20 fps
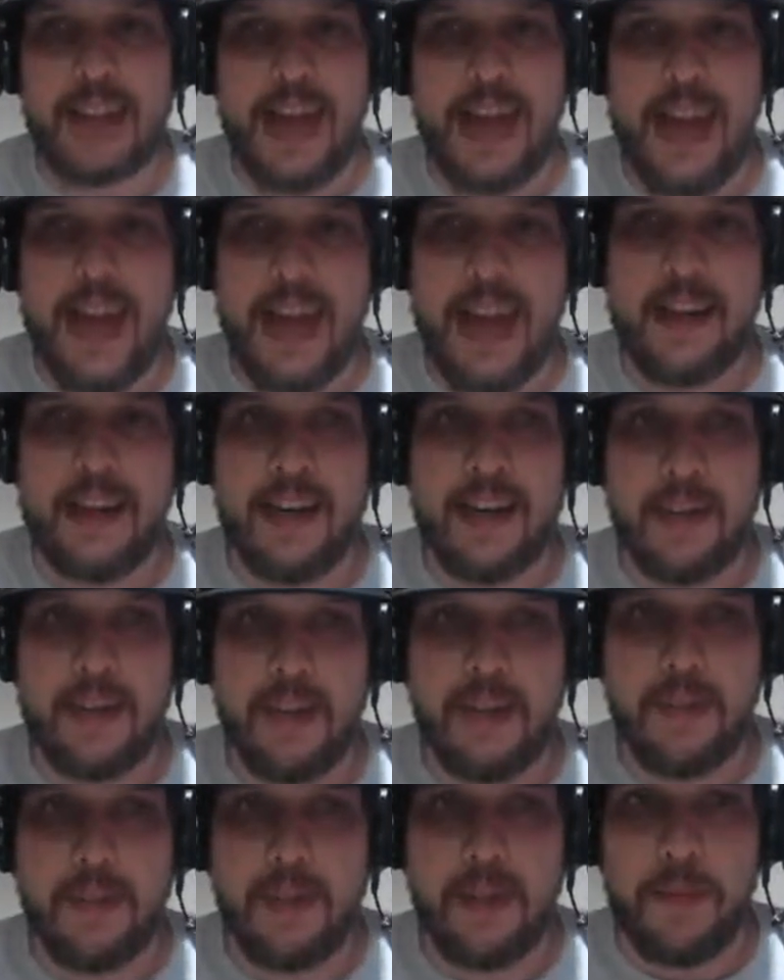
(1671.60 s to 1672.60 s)
They added a
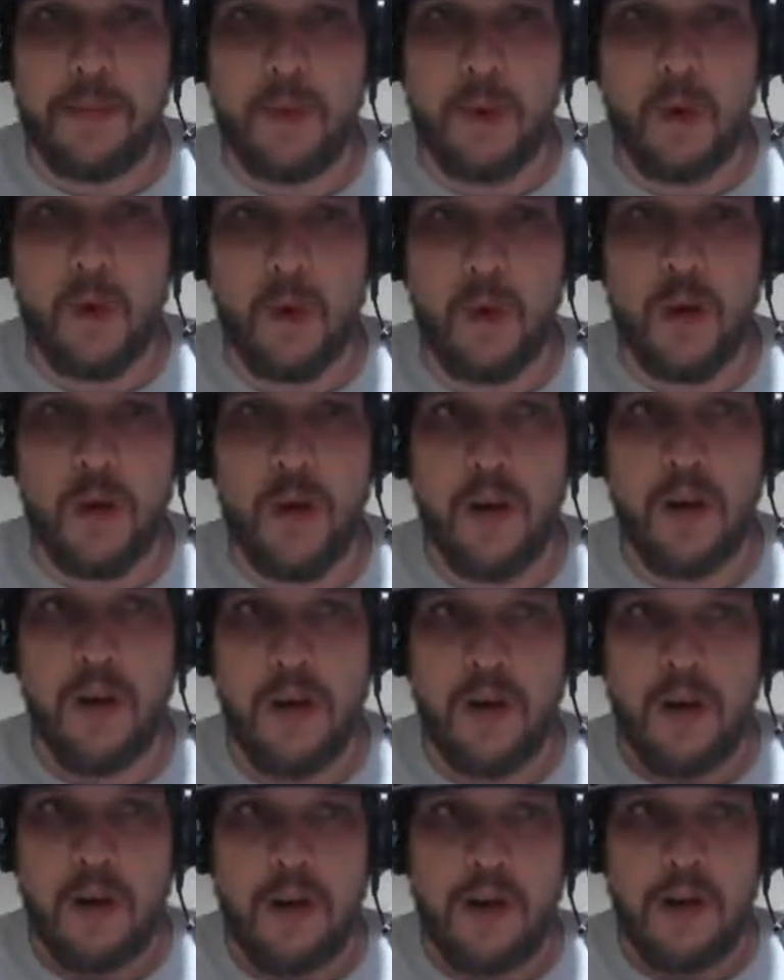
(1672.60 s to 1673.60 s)
little bit more
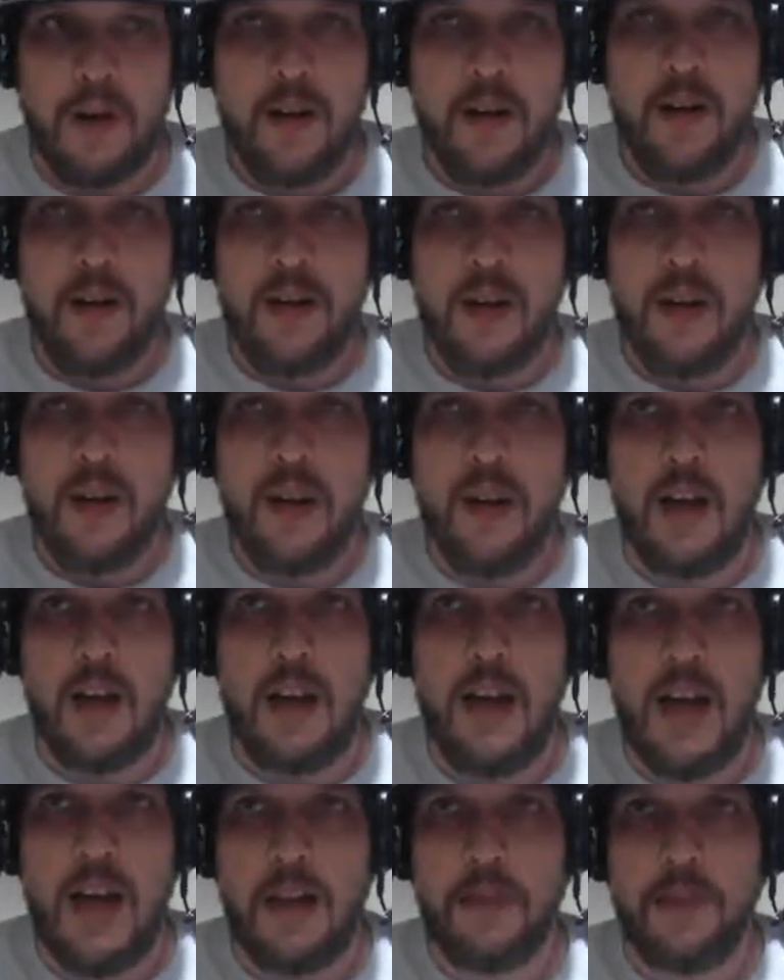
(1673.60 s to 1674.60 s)

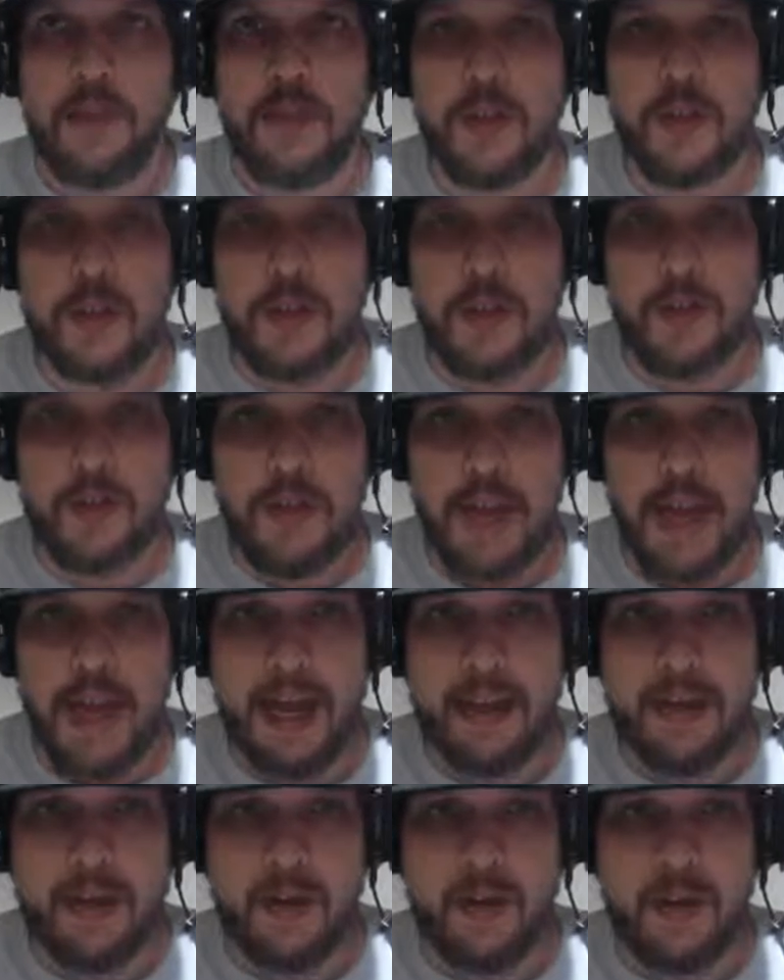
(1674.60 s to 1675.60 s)
hype to this
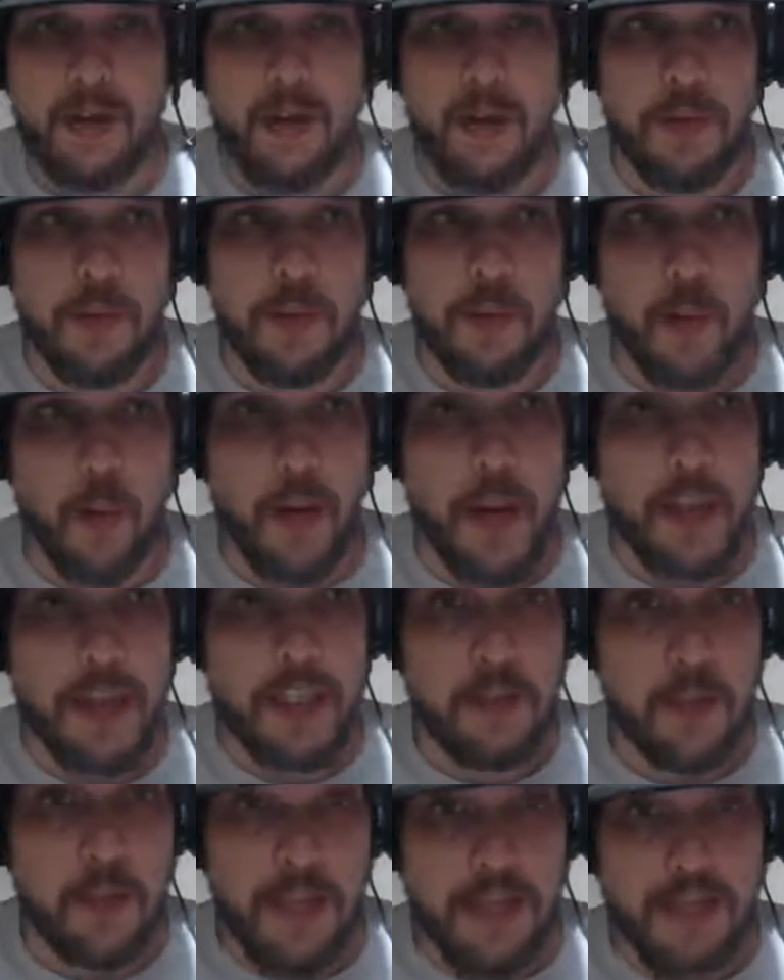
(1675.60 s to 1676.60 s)
match, a little bit more
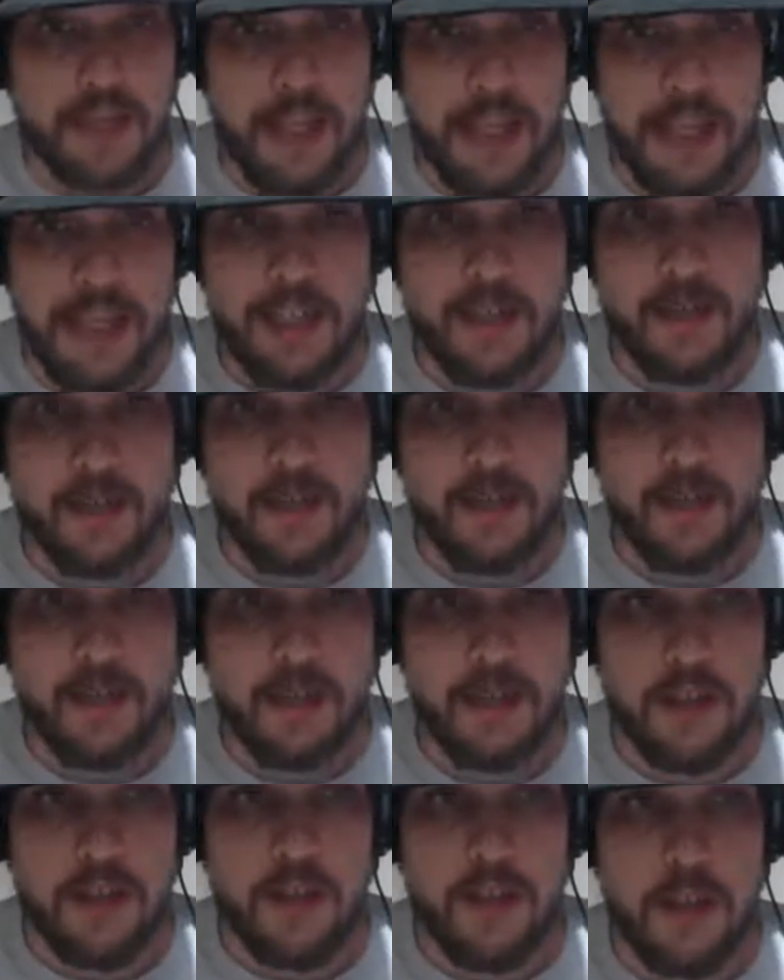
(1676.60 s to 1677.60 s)
expectations
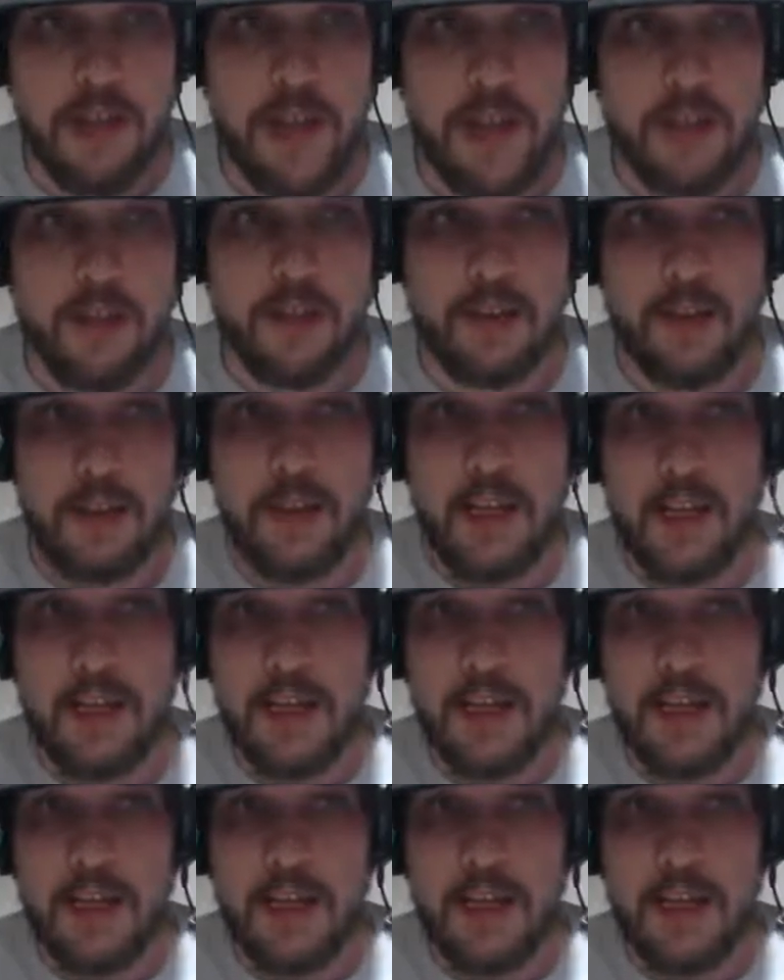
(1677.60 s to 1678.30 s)
to this match.